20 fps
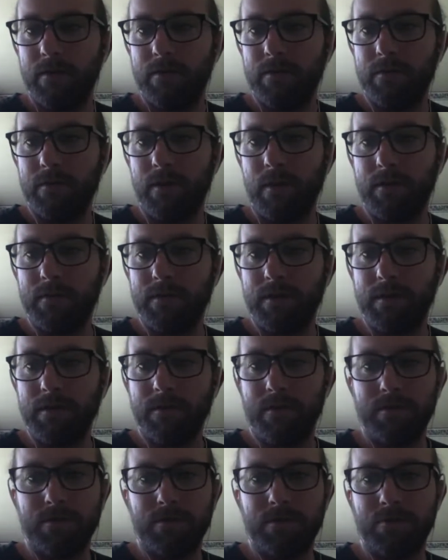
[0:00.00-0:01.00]
Not
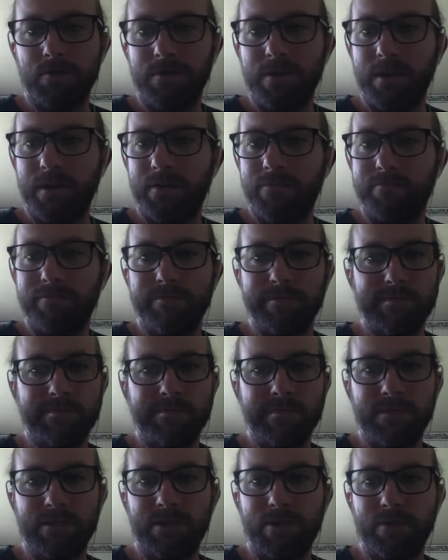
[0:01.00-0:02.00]
TikTok Tuesday.
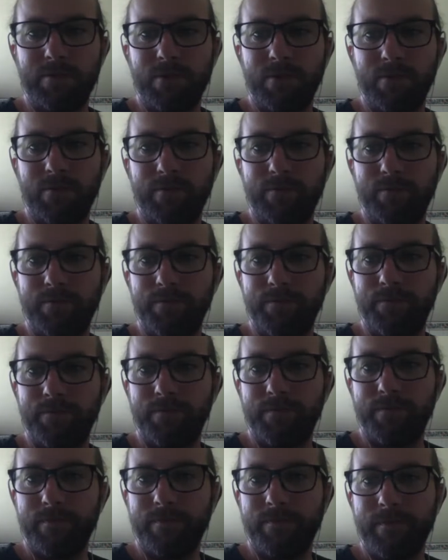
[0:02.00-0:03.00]
Sorry, bro.
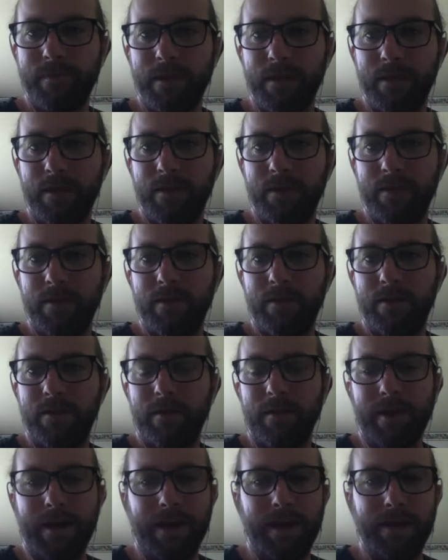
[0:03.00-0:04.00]
All
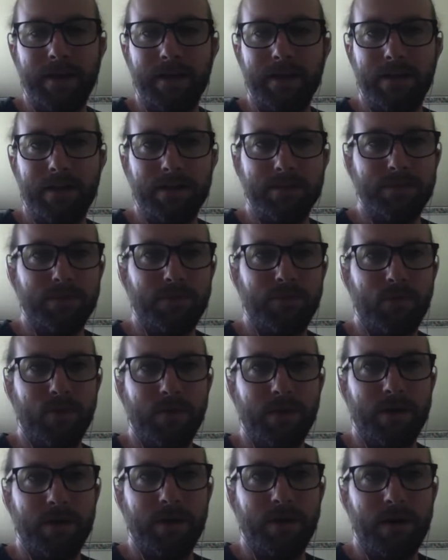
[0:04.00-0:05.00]
right, anything else before
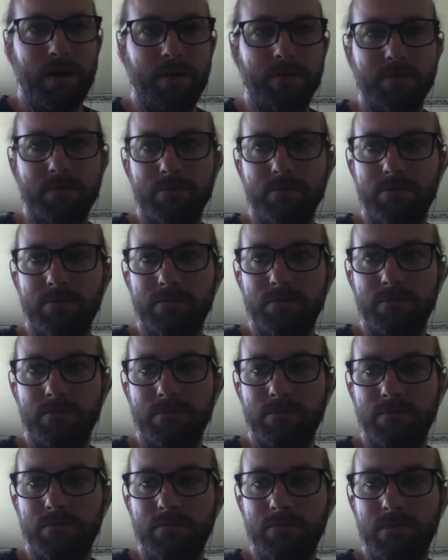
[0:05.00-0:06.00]
we cut out?
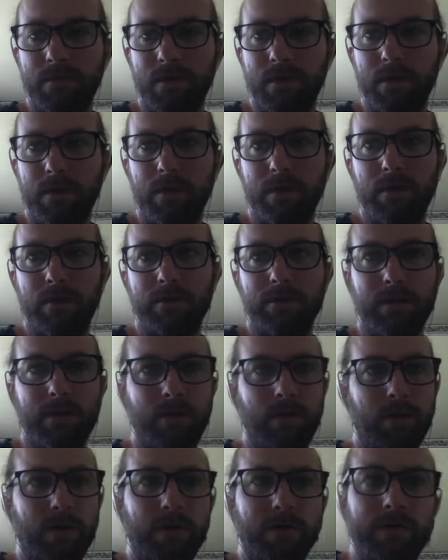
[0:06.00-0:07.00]
I know
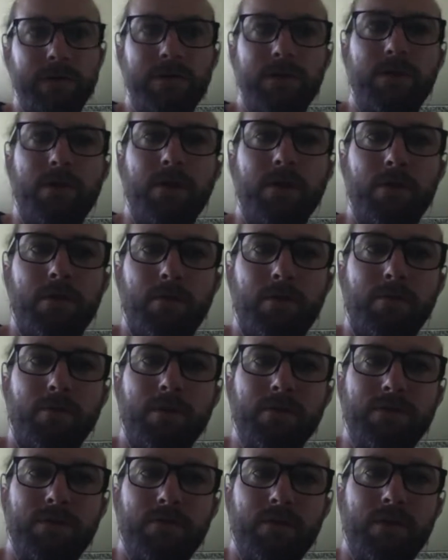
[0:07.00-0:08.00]
you all need to go.
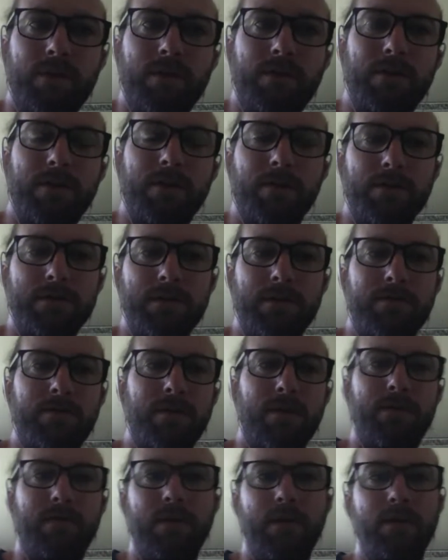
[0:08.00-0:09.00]
Most of you need to go except
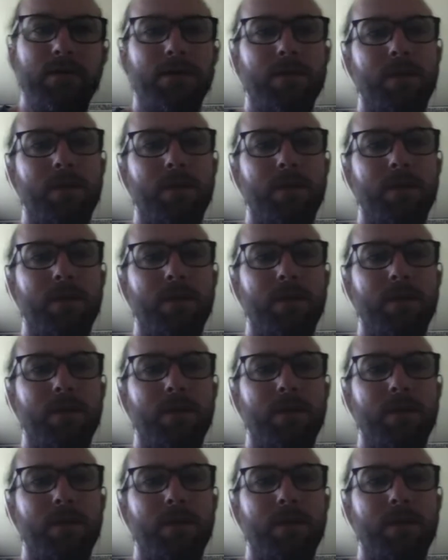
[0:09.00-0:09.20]
Vivi